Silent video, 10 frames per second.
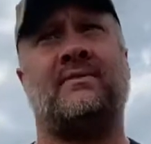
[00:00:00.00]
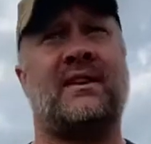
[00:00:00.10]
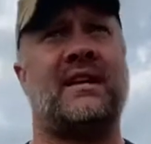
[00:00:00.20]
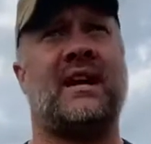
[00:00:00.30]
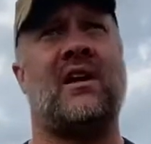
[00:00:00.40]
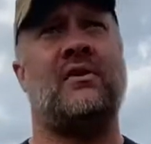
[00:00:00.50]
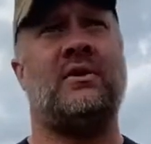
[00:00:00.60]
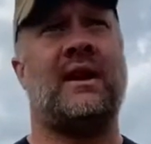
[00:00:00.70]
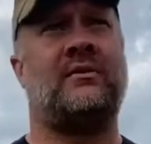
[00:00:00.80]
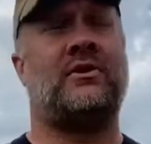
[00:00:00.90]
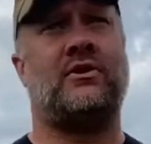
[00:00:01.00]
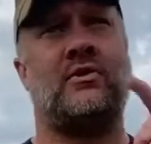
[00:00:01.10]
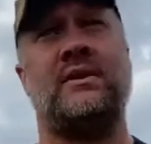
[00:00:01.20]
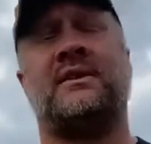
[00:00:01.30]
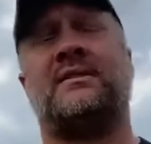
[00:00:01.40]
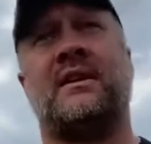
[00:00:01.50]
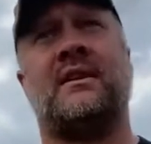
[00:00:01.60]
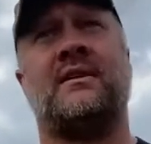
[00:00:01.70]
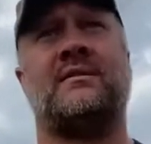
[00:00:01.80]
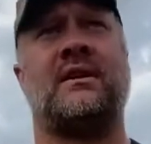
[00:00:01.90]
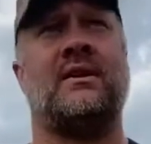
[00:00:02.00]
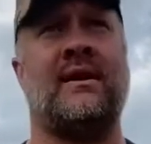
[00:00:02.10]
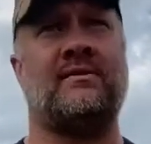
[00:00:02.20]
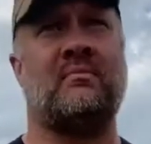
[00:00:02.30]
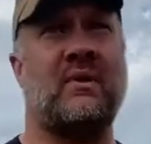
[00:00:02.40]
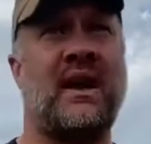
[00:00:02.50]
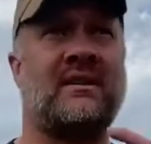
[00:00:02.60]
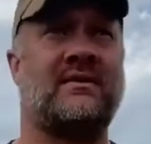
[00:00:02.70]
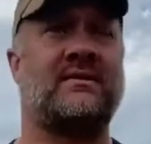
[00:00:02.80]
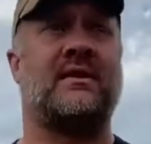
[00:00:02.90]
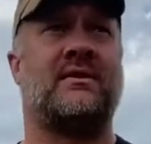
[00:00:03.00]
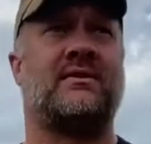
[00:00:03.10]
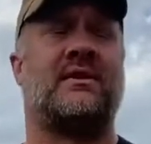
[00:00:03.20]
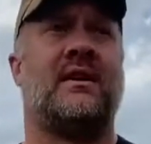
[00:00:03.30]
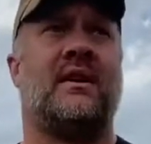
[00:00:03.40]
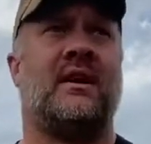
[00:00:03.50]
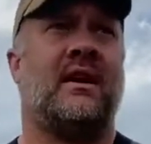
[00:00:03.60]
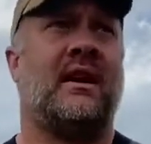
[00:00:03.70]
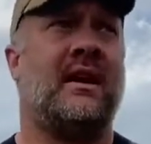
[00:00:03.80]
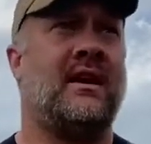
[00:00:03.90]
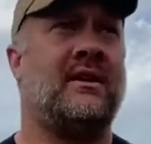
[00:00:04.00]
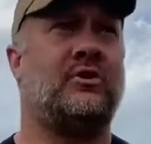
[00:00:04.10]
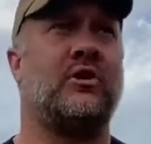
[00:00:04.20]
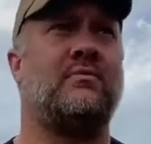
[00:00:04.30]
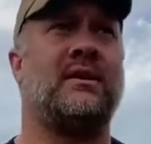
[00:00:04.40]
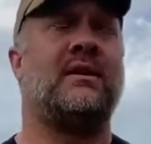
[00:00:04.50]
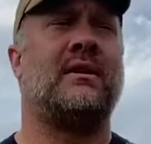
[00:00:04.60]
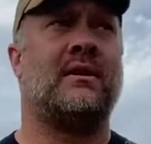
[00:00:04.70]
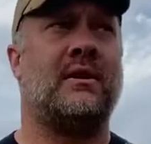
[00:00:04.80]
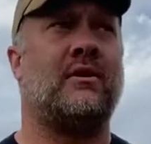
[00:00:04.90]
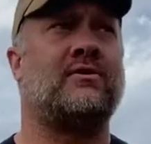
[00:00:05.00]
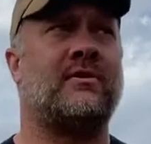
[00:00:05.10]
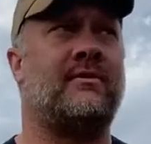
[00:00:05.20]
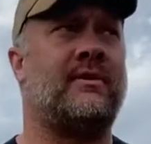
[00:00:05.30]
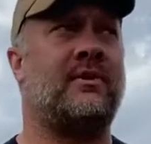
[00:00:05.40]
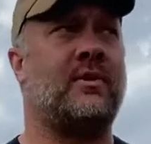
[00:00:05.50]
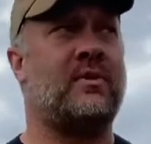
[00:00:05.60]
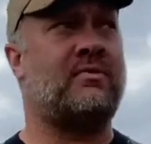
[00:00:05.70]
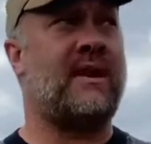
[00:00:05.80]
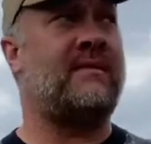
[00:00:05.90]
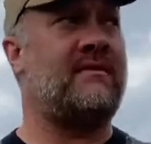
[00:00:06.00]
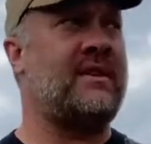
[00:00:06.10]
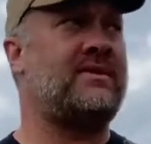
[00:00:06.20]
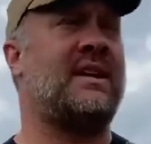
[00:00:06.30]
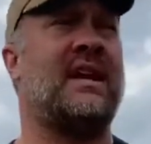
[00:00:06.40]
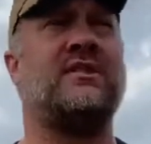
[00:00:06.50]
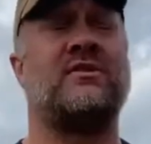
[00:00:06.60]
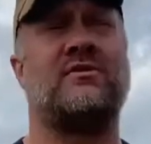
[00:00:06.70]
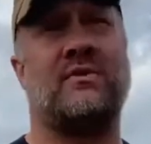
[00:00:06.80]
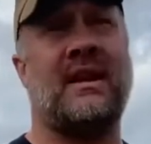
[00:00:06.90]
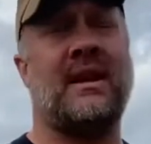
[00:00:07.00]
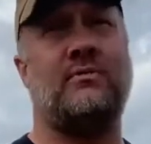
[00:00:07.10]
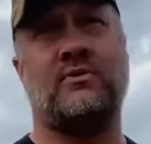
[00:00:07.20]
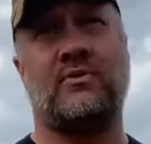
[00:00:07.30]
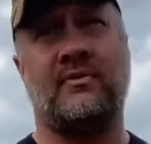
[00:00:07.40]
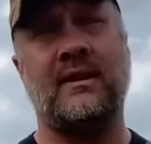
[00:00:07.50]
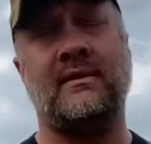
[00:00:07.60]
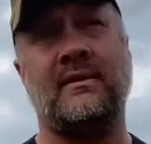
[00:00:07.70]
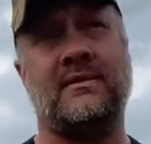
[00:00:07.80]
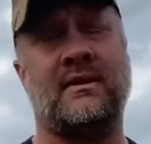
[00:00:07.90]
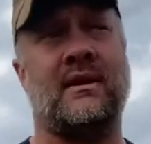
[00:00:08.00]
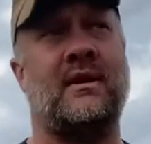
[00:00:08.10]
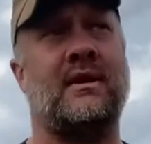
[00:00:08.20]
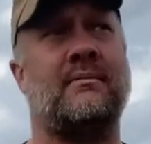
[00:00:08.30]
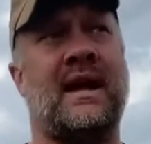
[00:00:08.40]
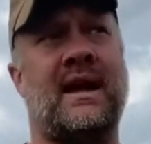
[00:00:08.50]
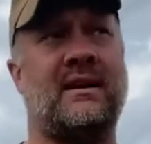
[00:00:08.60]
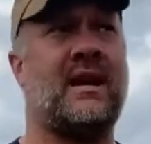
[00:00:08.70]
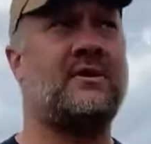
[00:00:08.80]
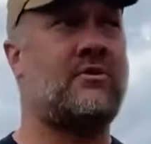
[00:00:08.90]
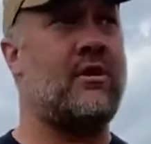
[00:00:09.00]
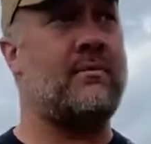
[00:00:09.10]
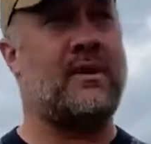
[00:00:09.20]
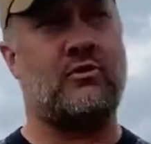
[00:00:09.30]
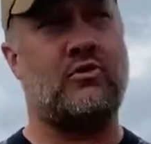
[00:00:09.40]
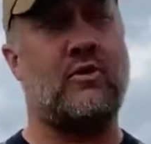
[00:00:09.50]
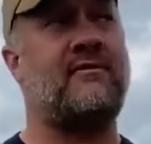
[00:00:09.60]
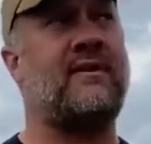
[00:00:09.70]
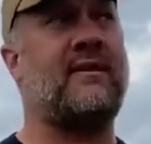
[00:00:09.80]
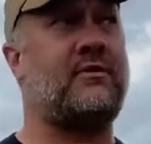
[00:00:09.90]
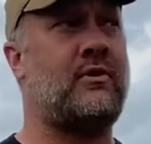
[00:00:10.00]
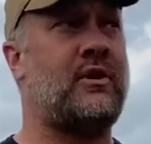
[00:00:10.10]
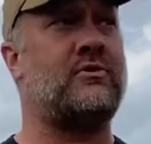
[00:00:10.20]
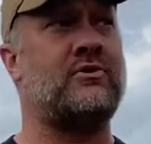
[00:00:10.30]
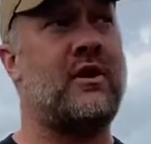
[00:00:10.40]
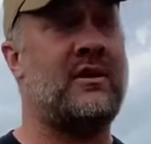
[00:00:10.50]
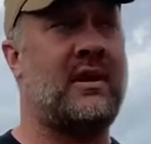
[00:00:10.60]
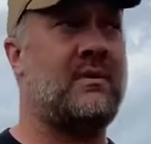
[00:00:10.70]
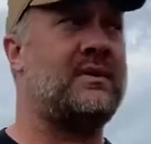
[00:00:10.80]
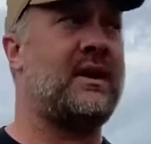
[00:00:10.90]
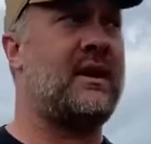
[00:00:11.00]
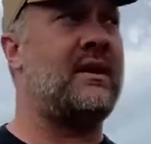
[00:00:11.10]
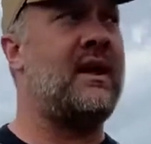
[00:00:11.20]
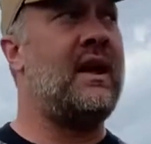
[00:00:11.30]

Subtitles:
get out and you have to do these things, and you have to practice this. And it took me years of even doing private investigations when it came to surveillance. I had guys calling me that were 25, 30 years on, and they were saying,